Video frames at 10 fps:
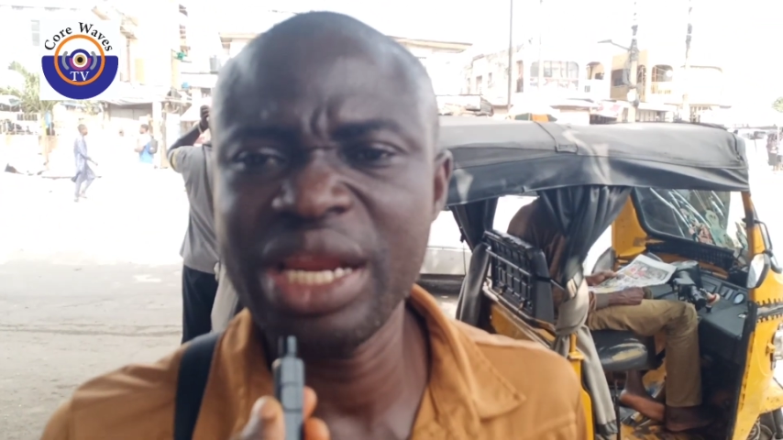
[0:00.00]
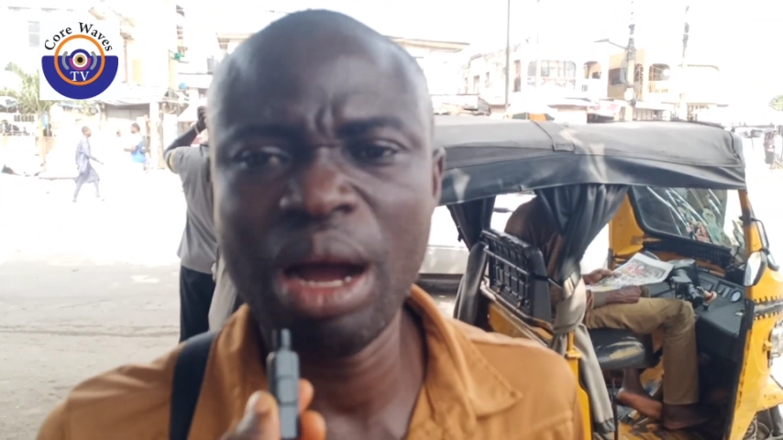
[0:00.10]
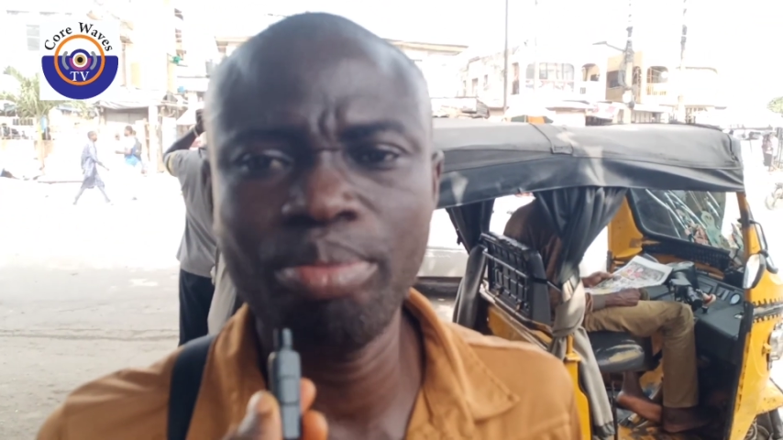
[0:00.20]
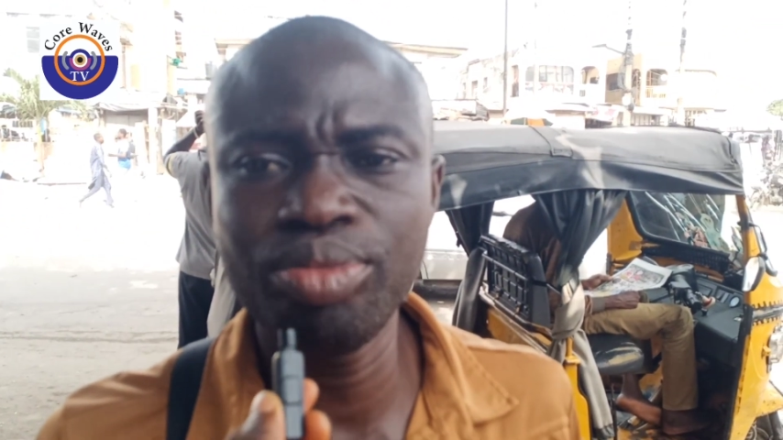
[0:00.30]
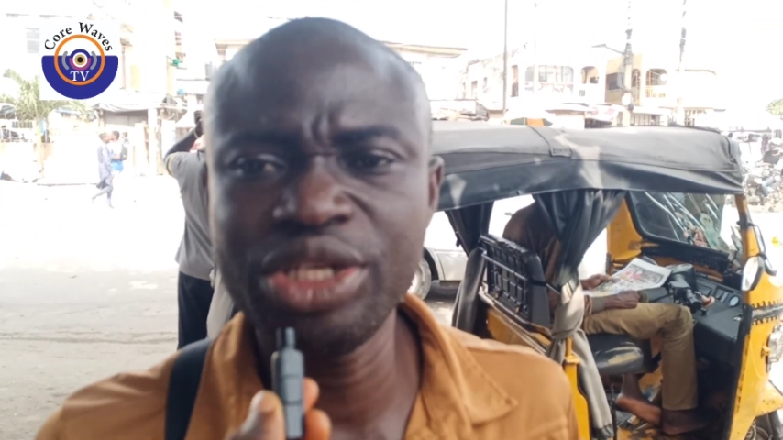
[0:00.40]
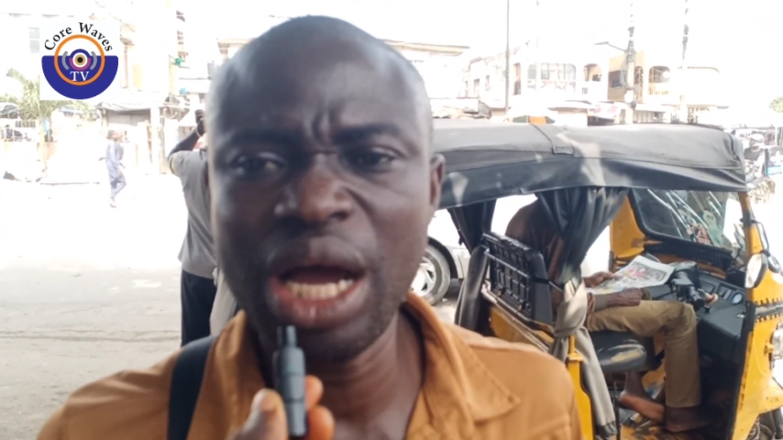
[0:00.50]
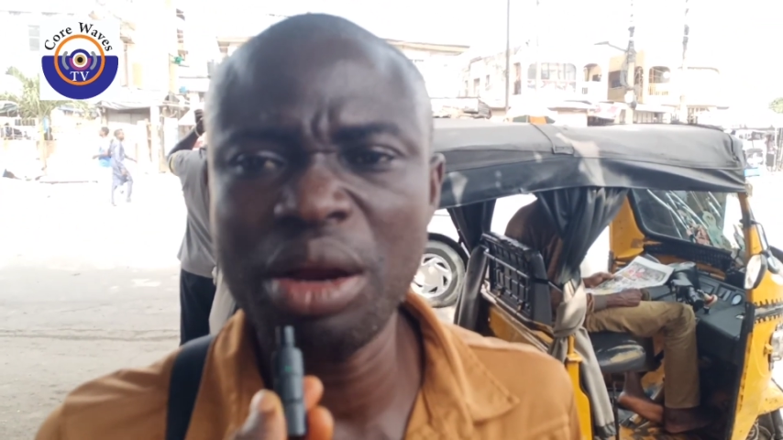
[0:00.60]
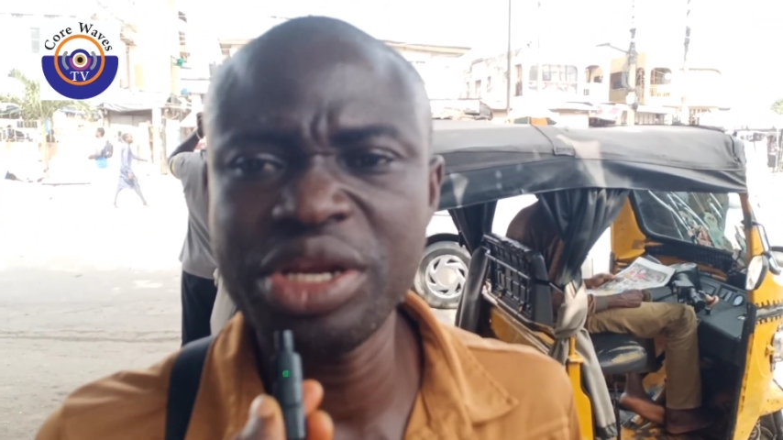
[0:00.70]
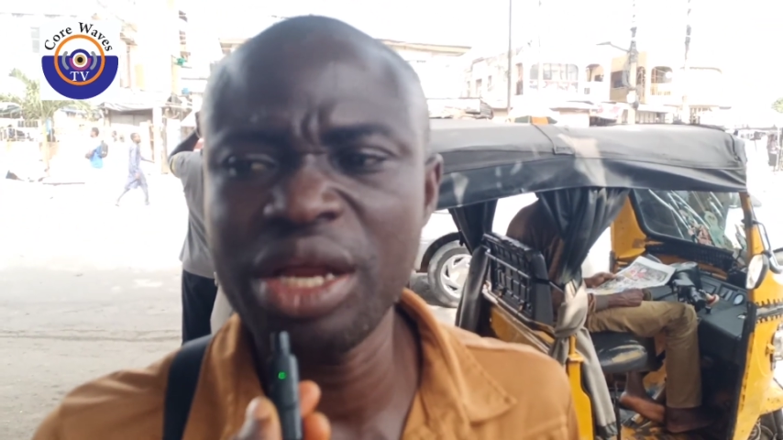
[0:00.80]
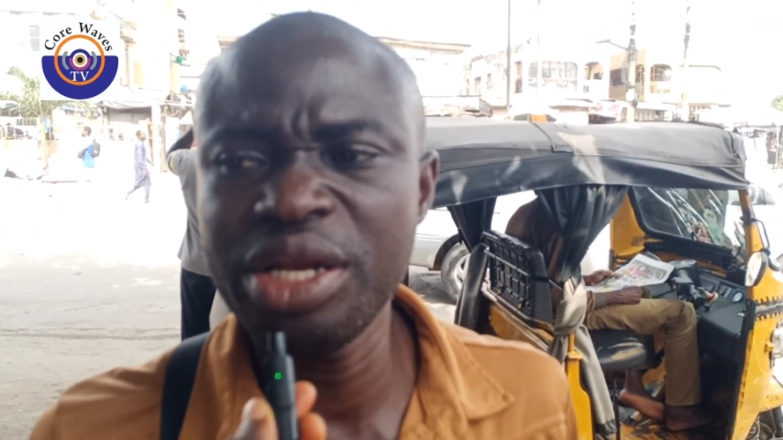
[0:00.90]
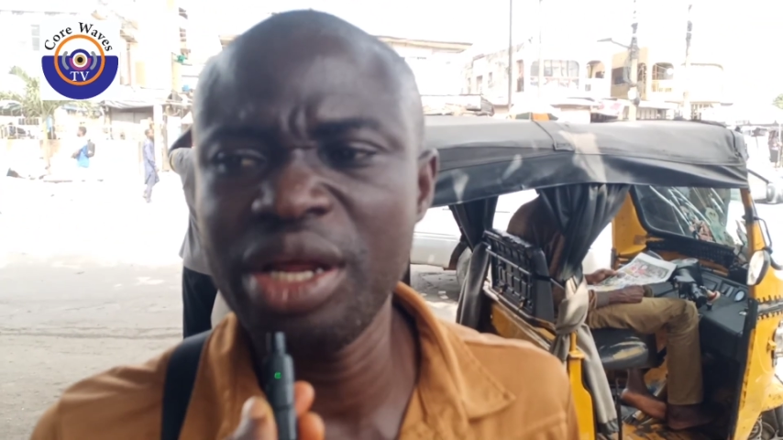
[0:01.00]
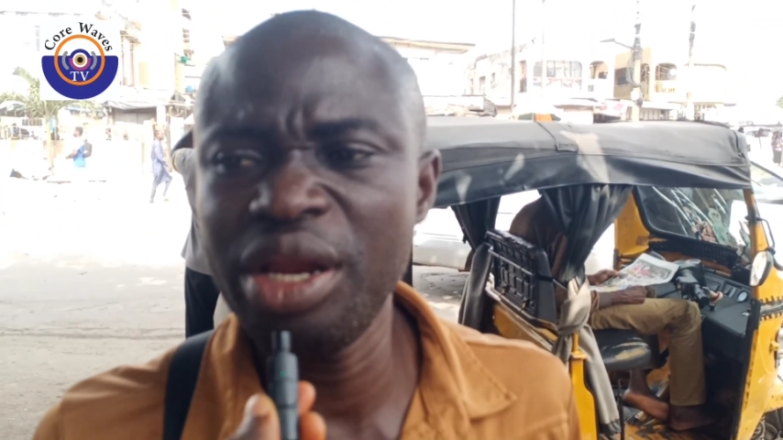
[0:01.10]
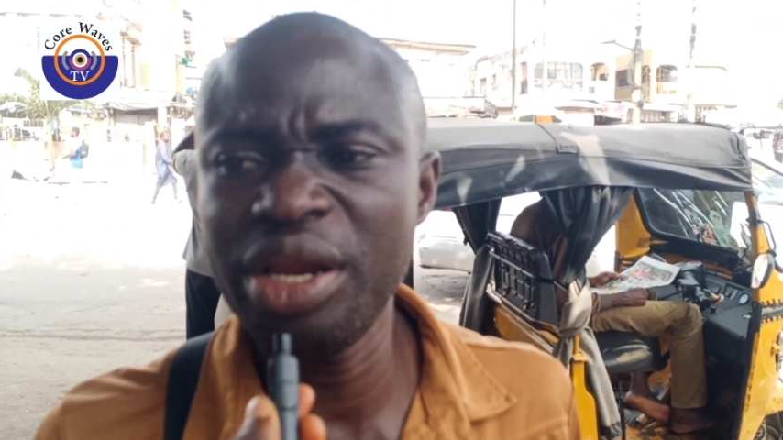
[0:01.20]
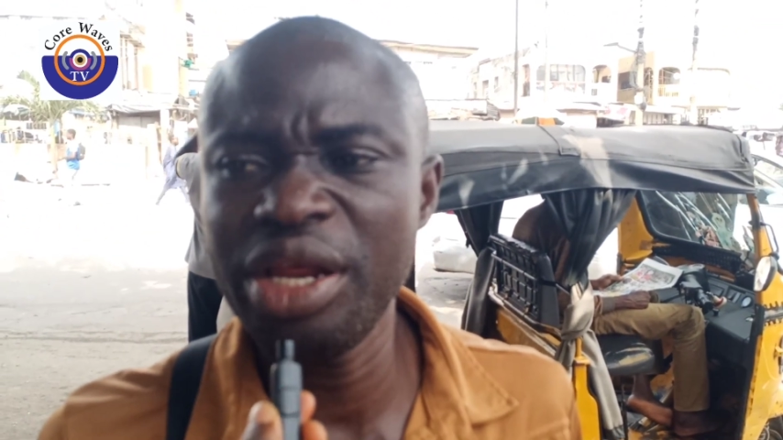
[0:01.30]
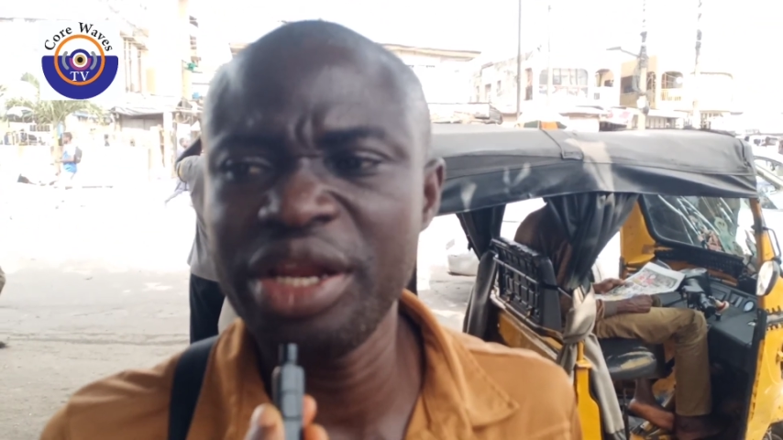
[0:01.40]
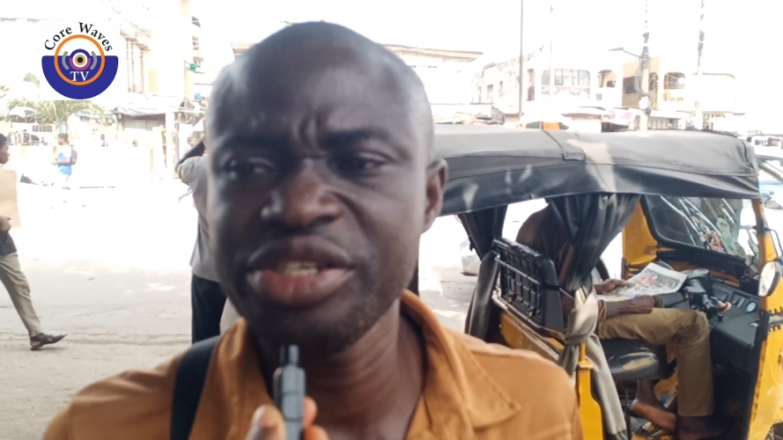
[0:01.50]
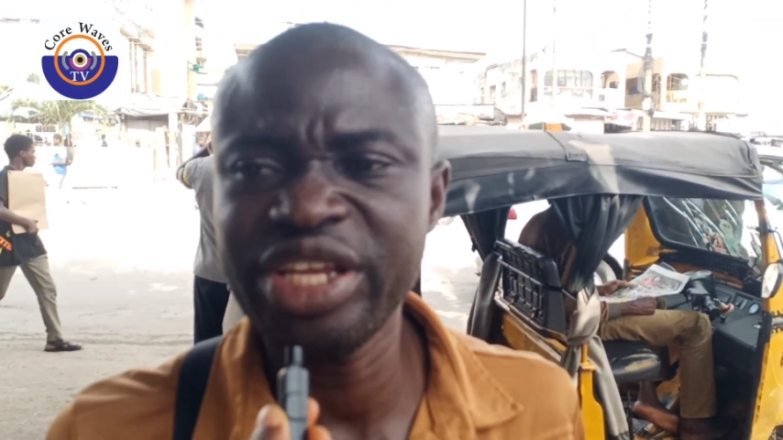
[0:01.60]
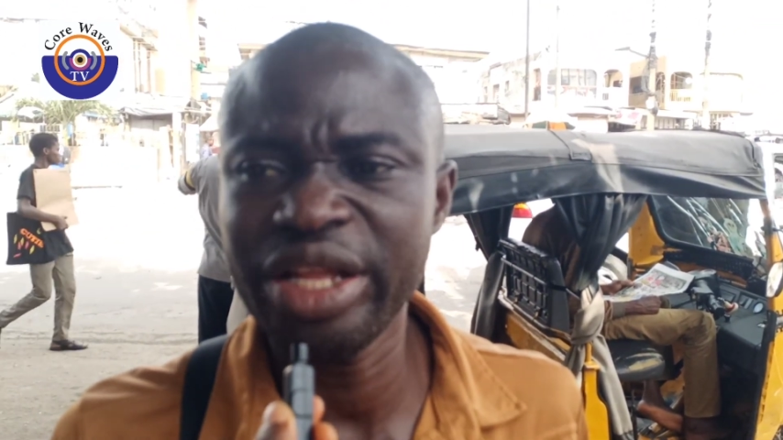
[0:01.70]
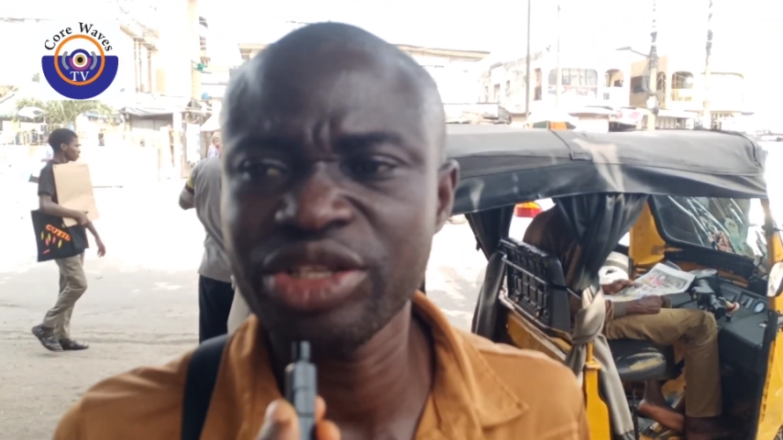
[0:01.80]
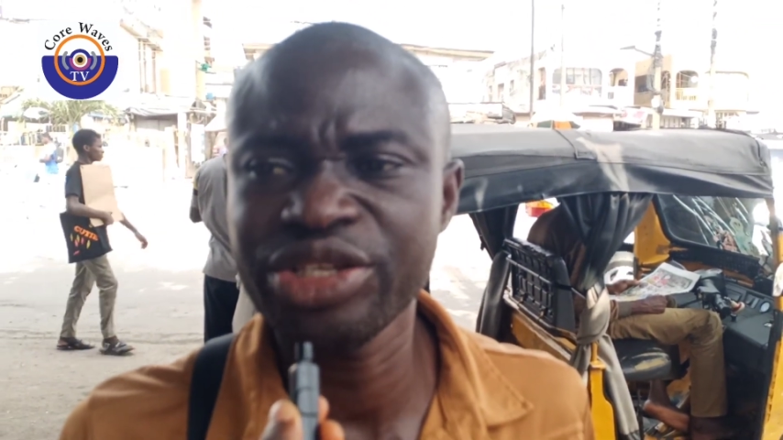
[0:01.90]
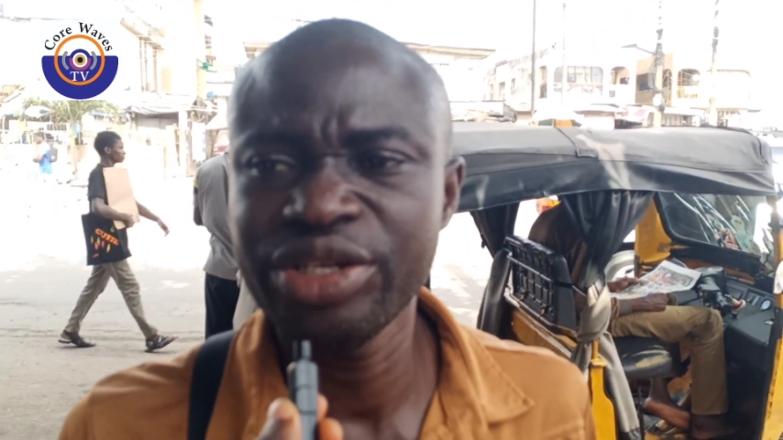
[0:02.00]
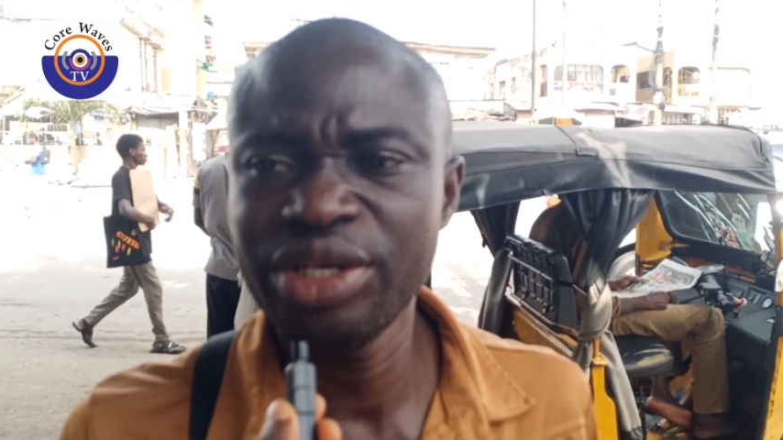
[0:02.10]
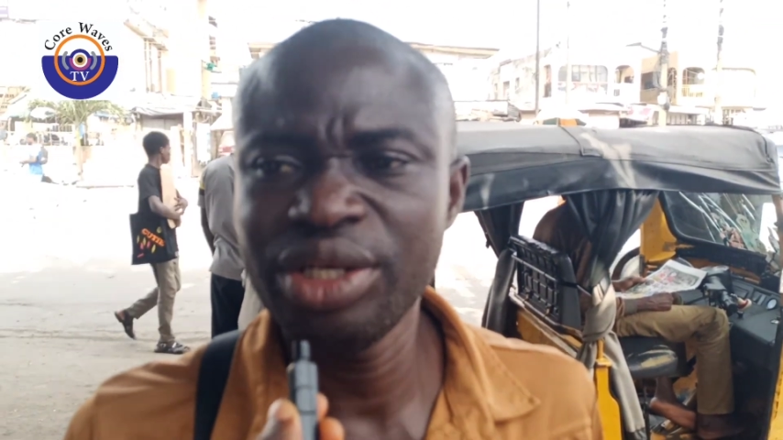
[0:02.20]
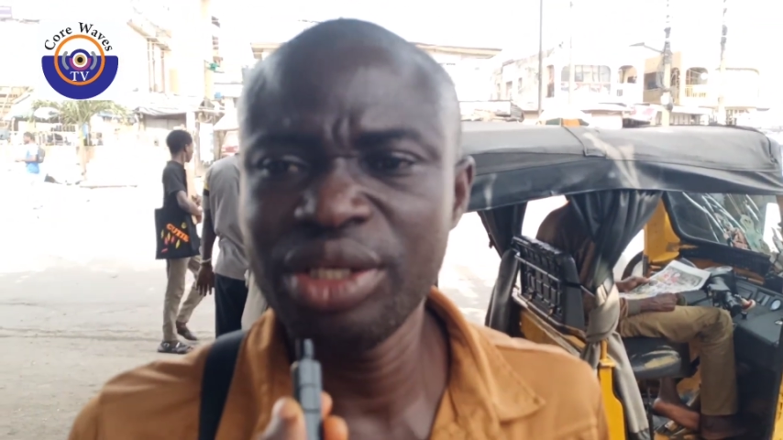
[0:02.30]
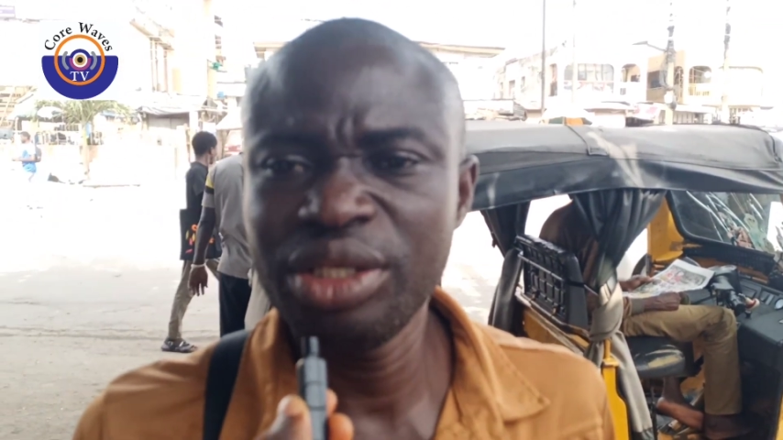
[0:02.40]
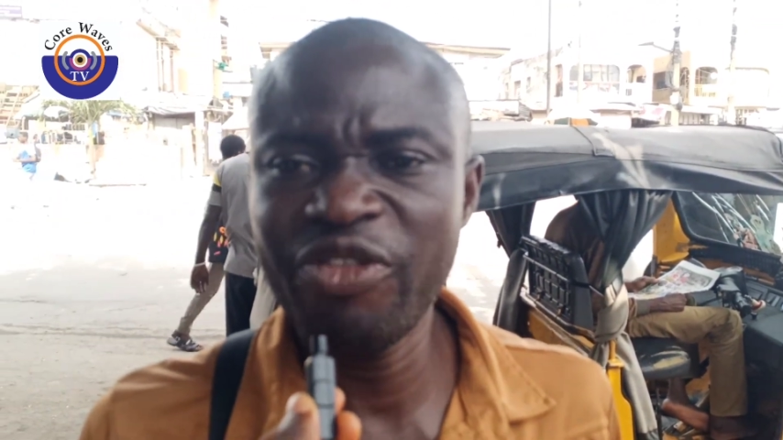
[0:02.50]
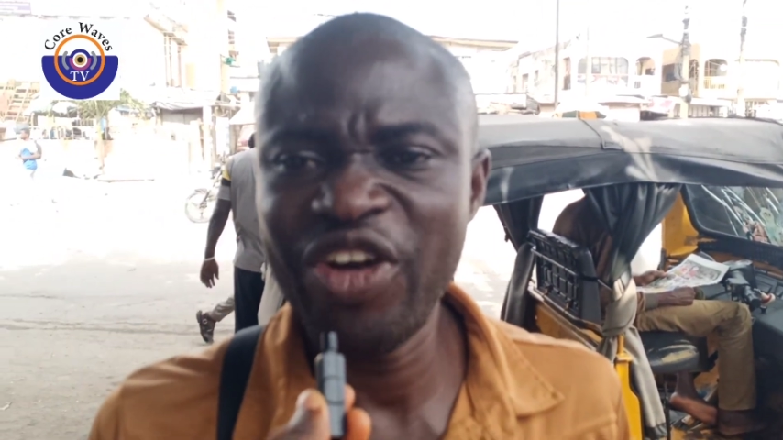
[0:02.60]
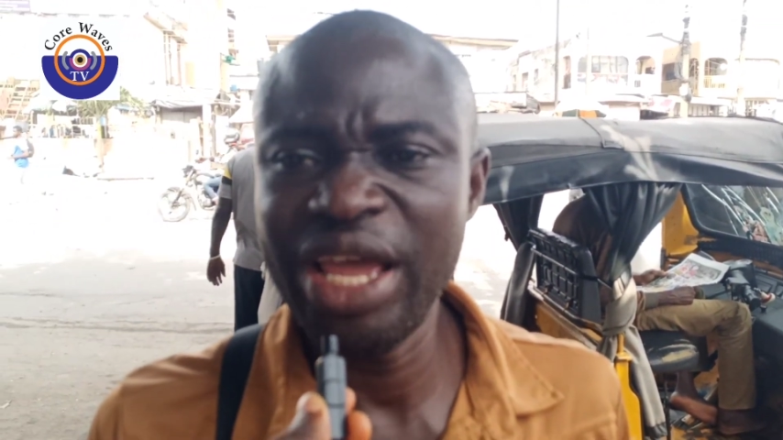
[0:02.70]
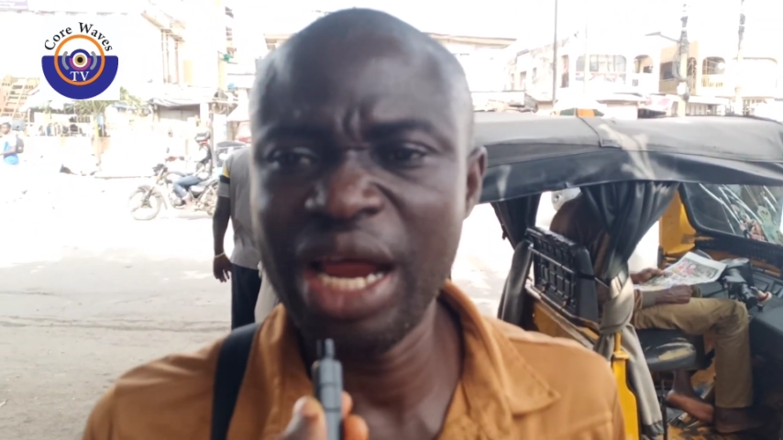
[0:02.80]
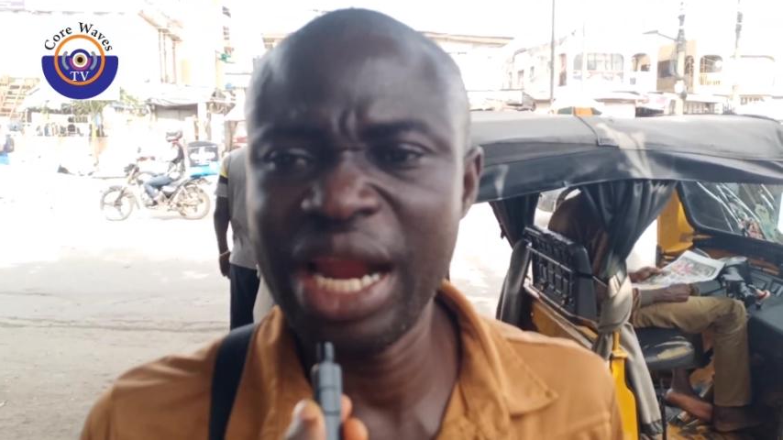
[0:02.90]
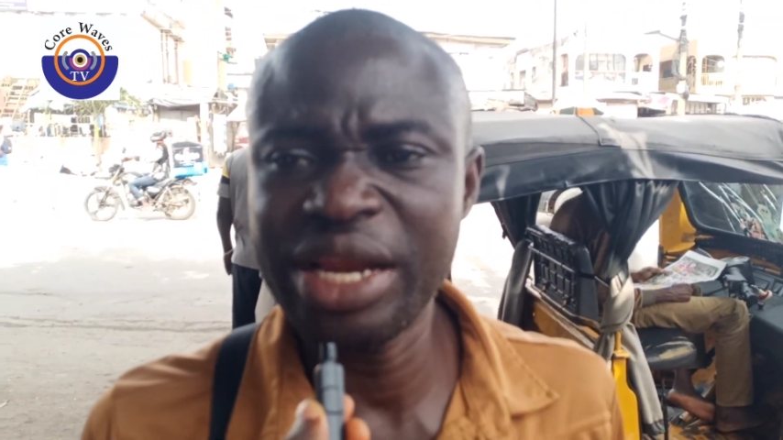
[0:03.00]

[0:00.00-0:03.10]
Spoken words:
they set, the fire